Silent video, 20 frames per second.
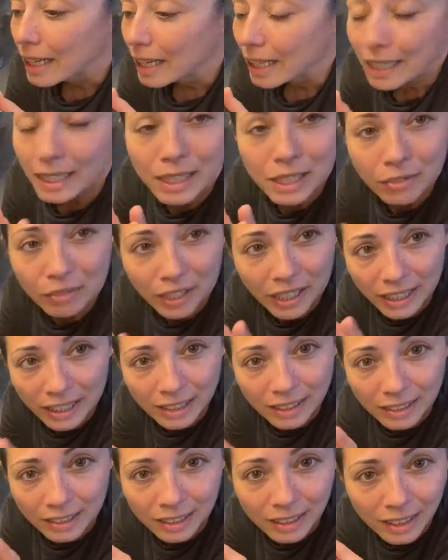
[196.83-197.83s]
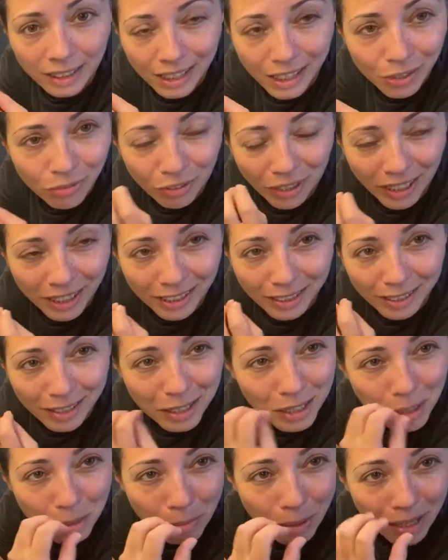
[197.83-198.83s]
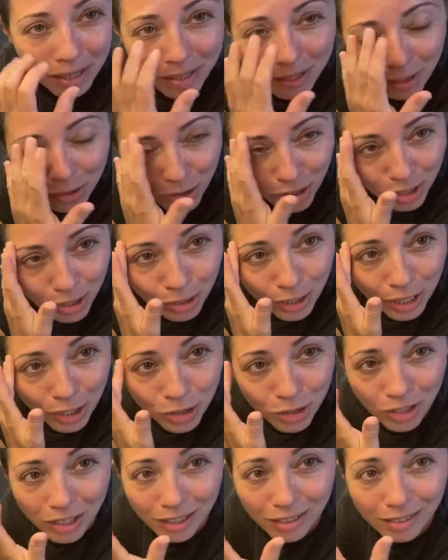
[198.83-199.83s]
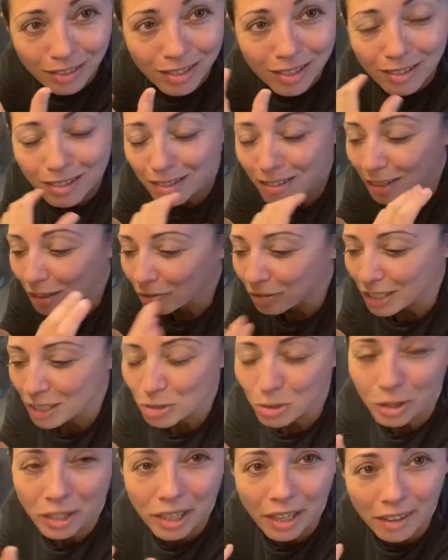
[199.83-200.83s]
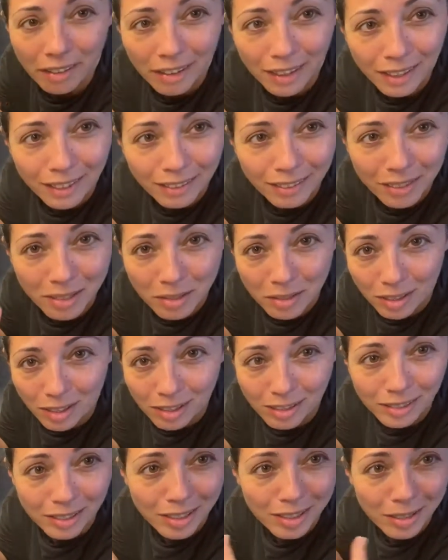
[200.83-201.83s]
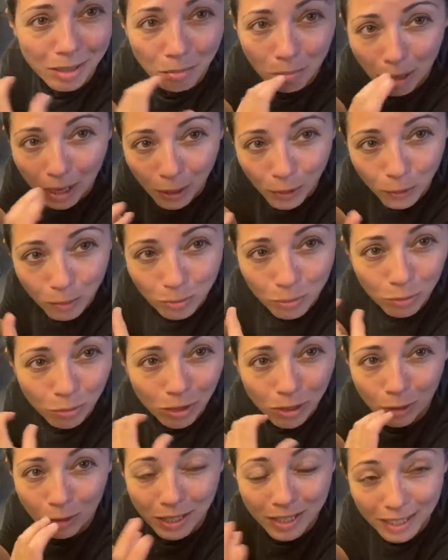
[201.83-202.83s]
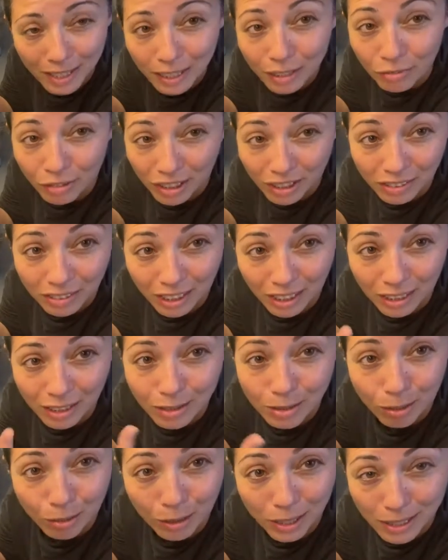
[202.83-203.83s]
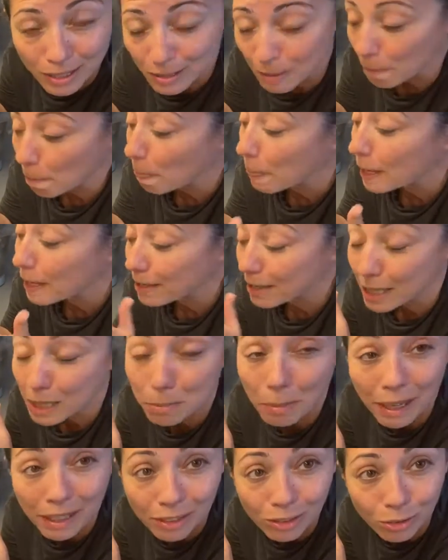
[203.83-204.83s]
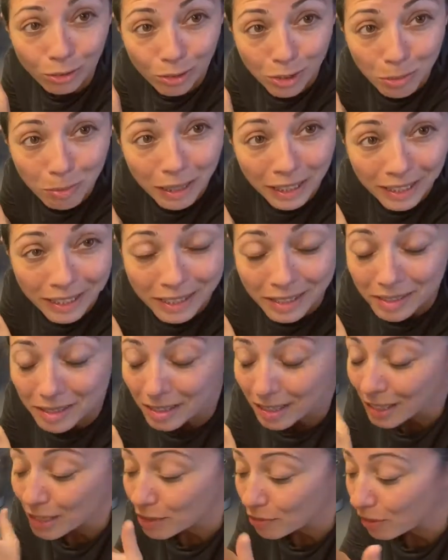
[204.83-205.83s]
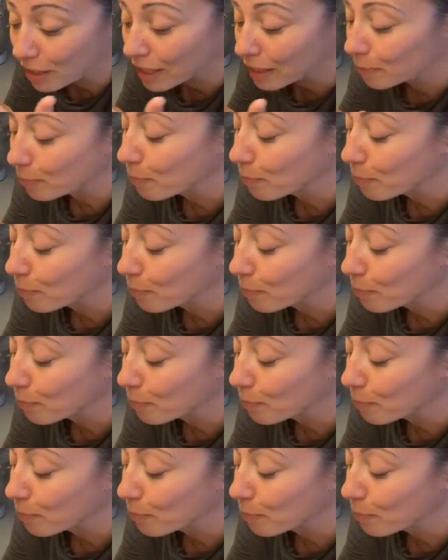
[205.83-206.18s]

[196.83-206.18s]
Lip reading: It's fine, it's fine. These smells are just natural stuff that's occurring in the starters, the microbes, it's a living thing. So it's expected to smell yeasty, it's fine.